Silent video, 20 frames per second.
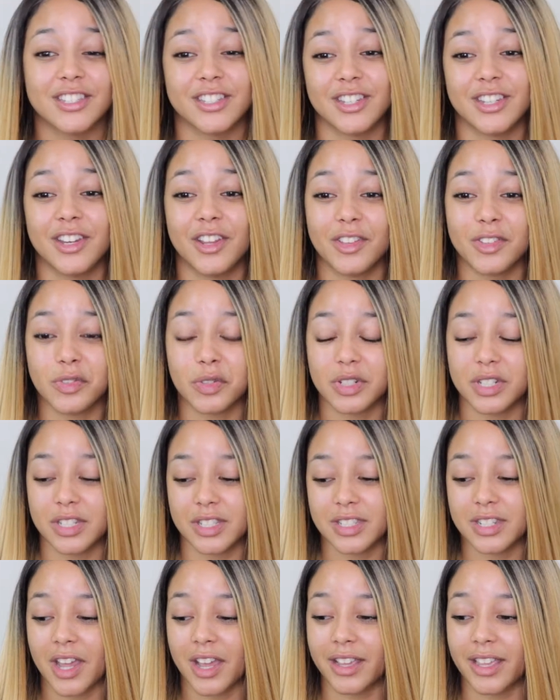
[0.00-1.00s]
She knows what
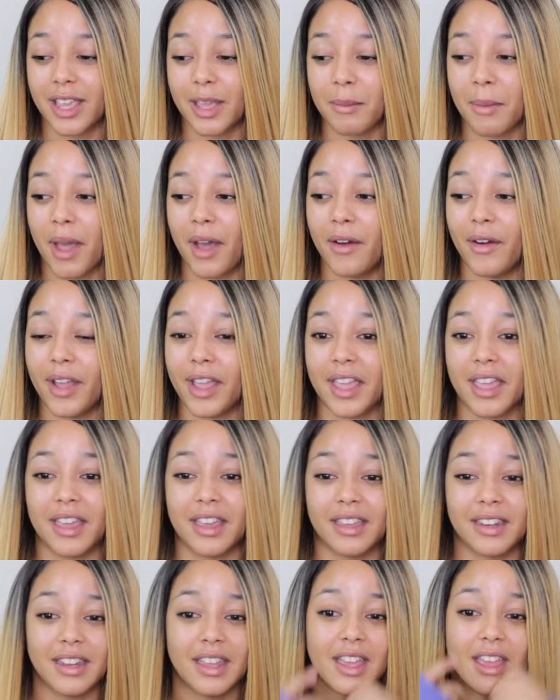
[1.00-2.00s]
she's talking about.
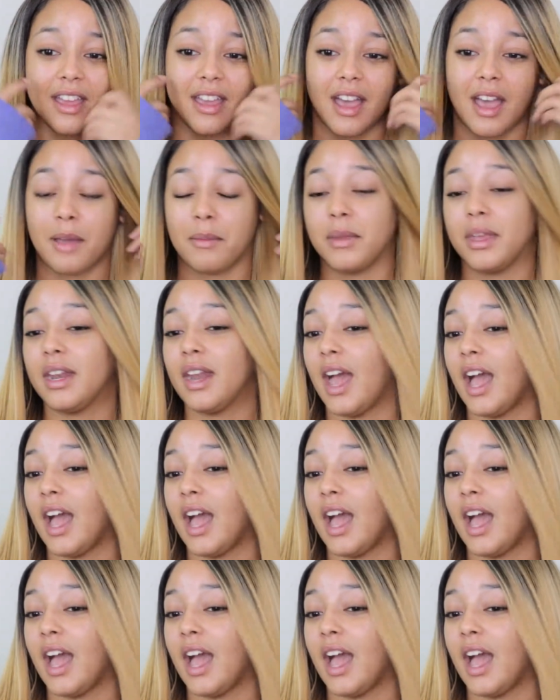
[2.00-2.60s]
And I mean,